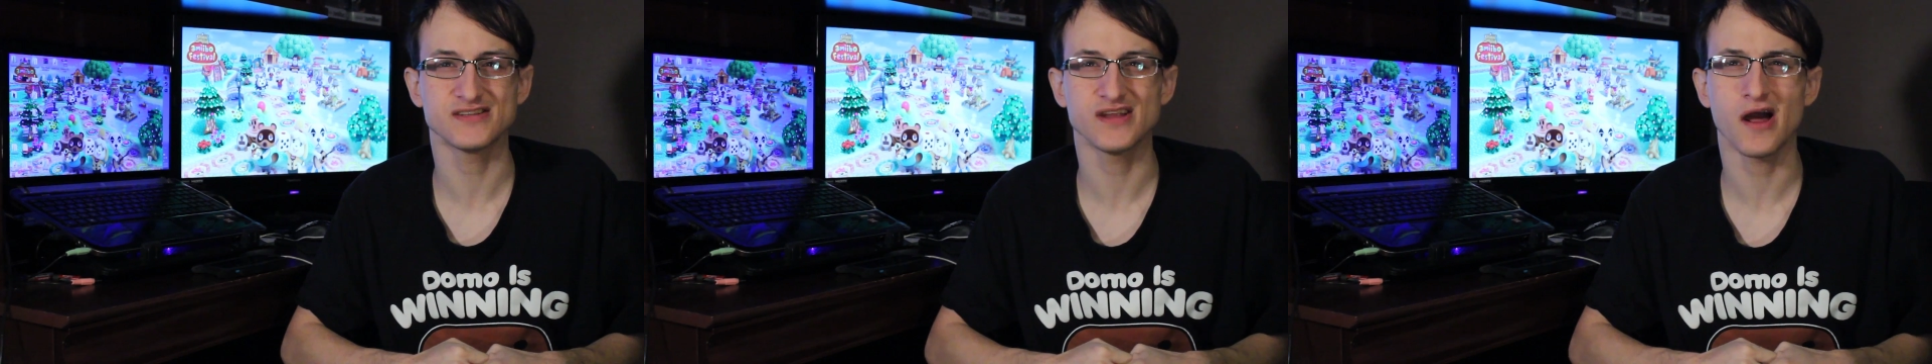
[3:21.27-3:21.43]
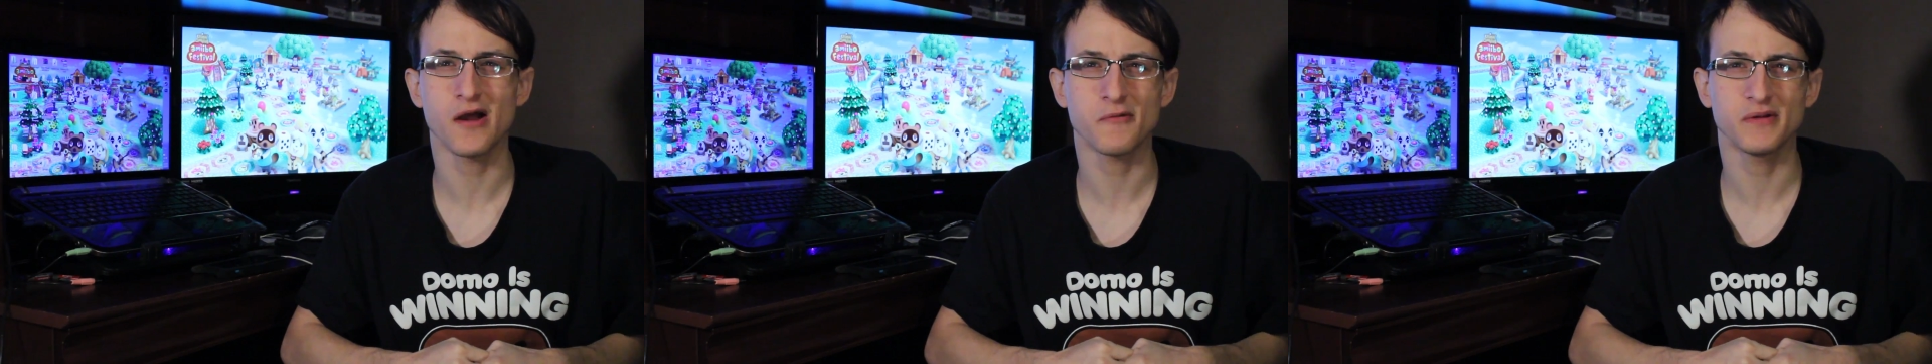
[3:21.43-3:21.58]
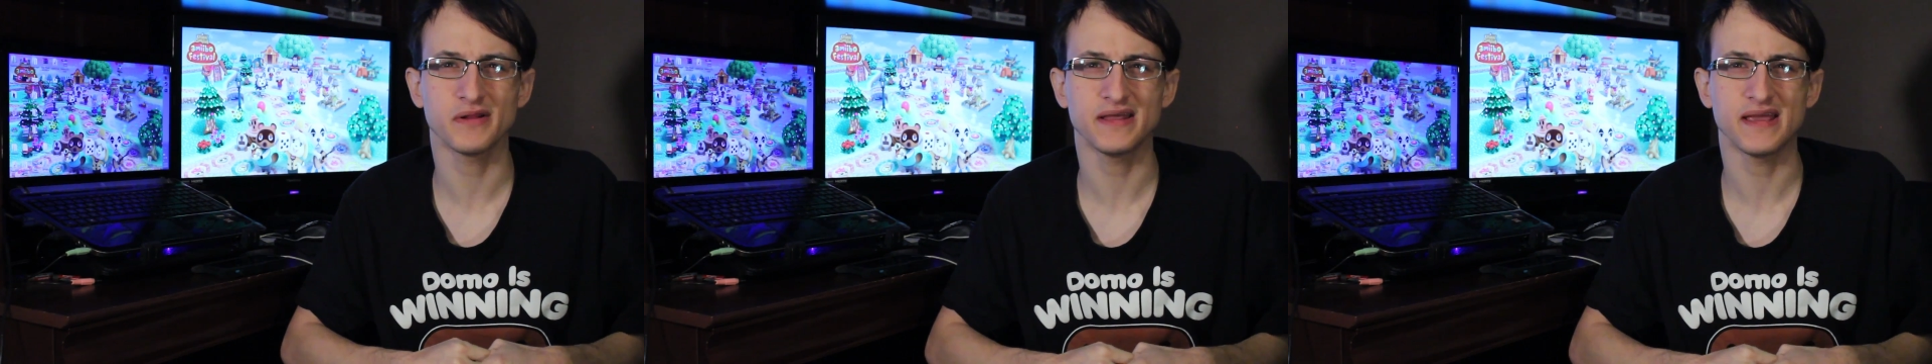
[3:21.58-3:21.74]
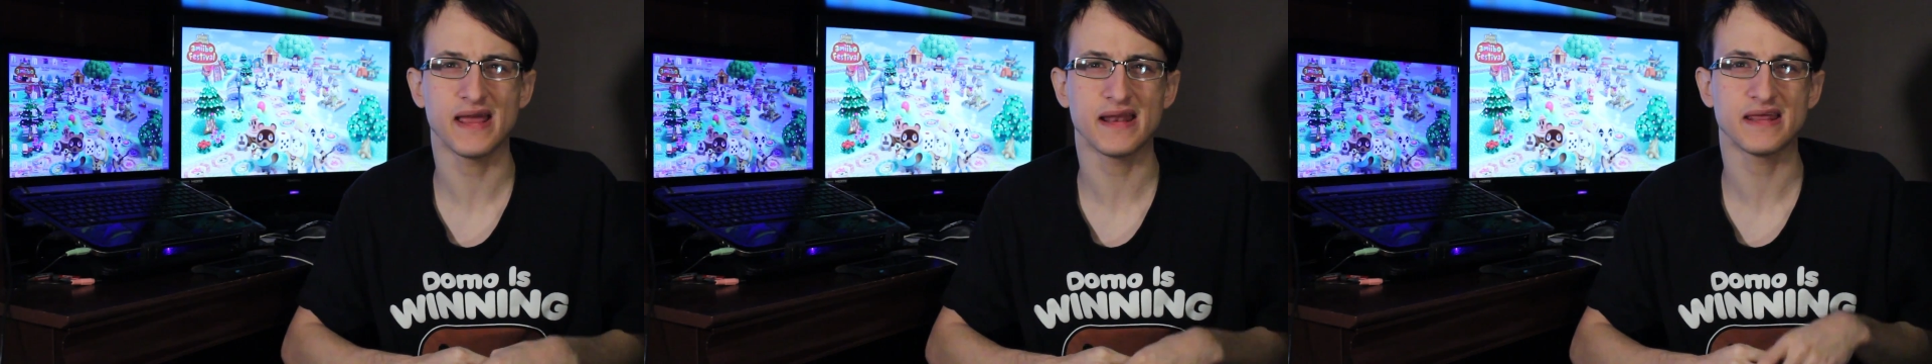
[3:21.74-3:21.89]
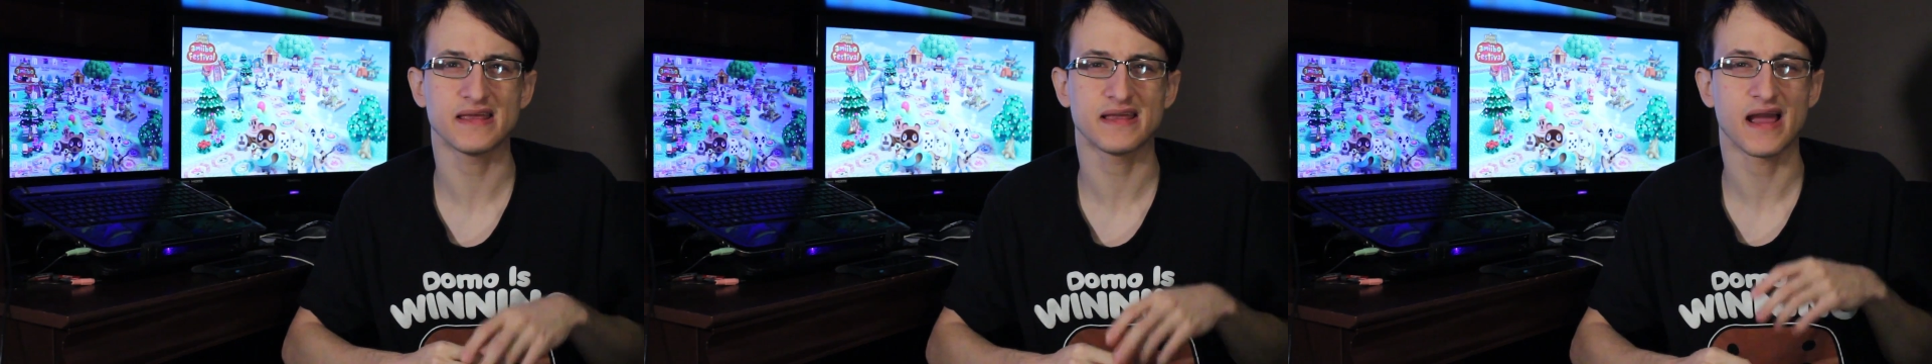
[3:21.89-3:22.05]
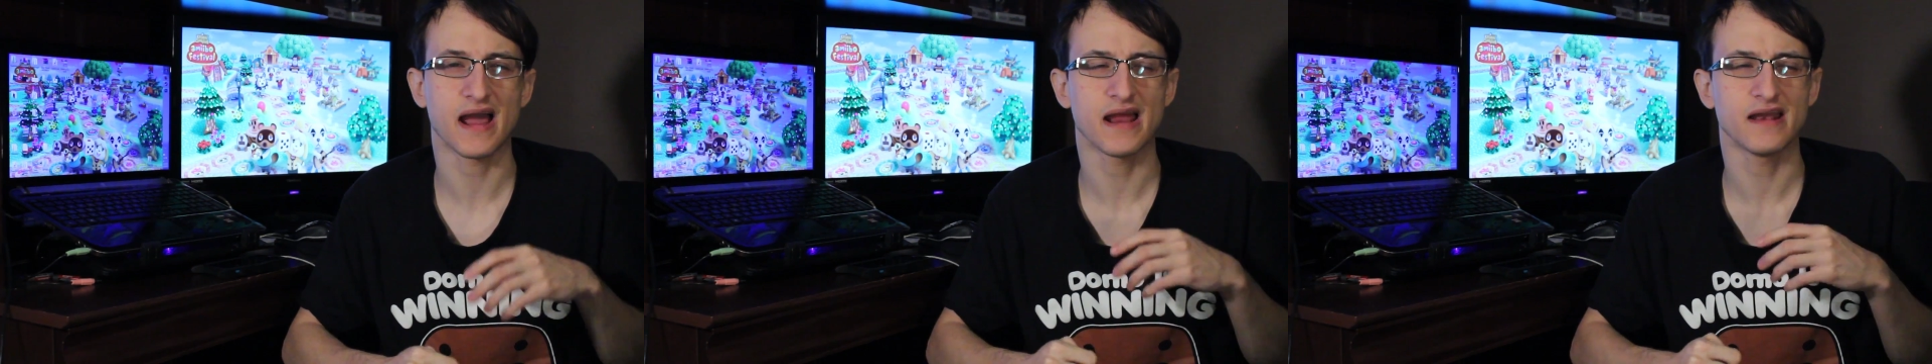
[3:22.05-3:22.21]
not really
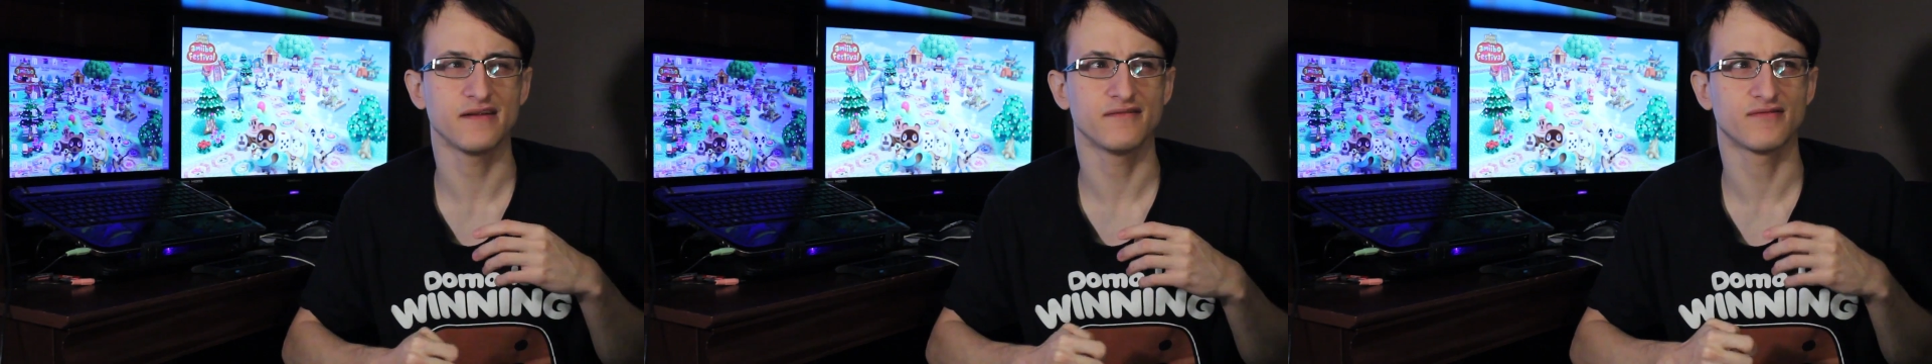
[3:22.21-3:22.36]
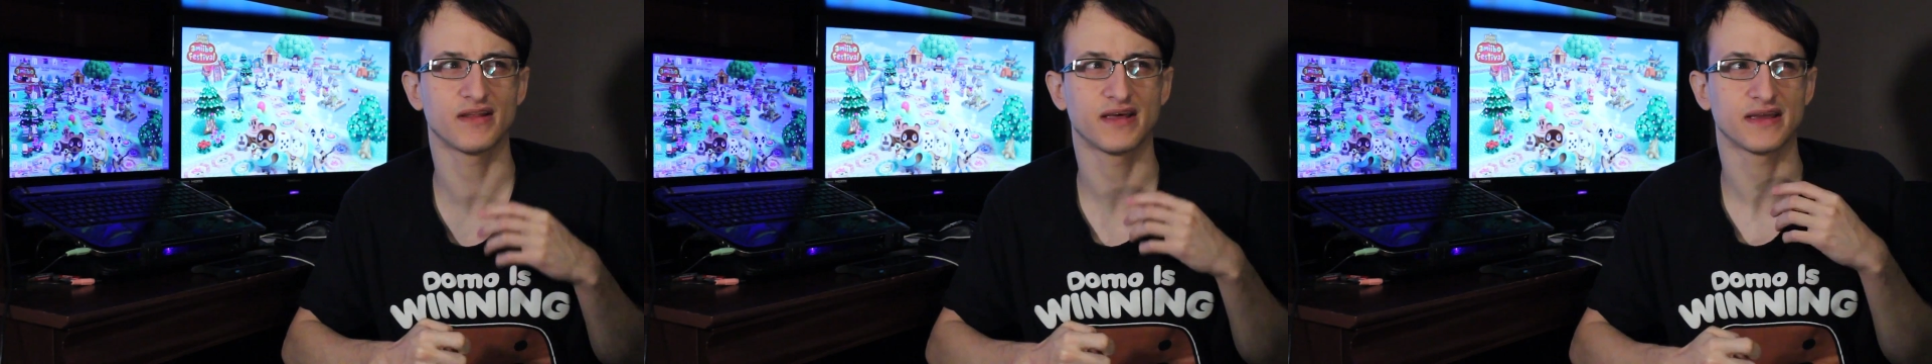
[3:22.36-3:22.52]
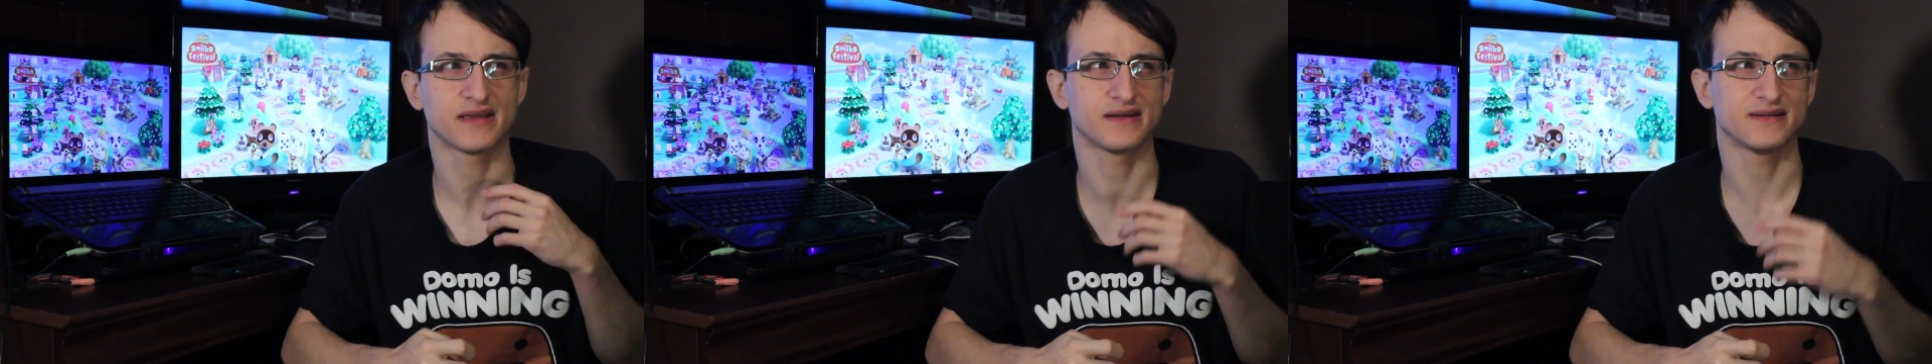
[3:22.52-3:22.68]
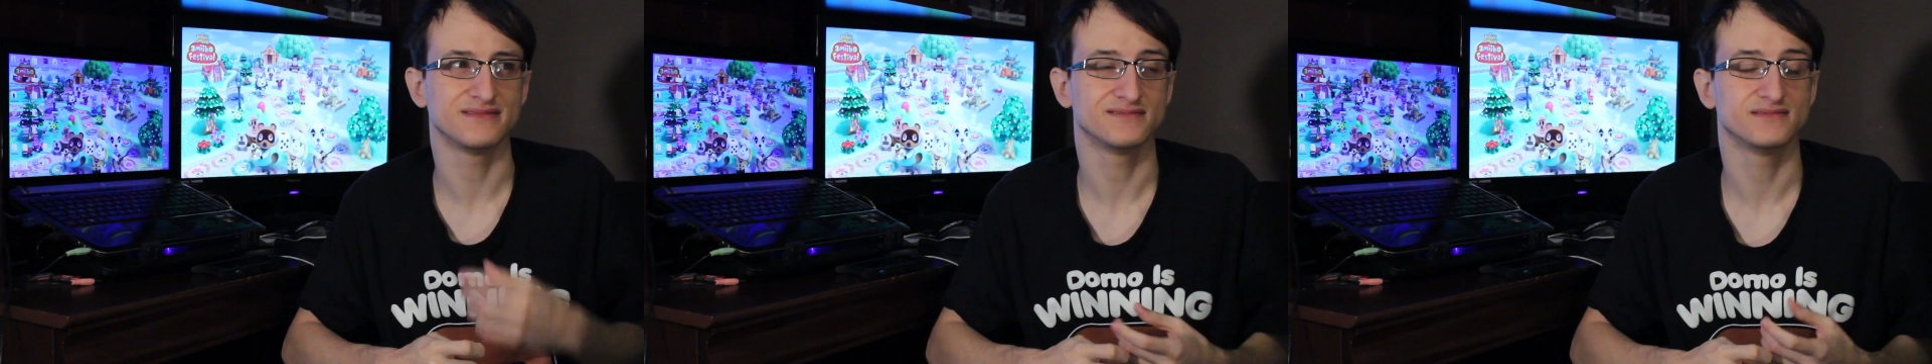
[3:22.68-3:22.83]
any kind of like,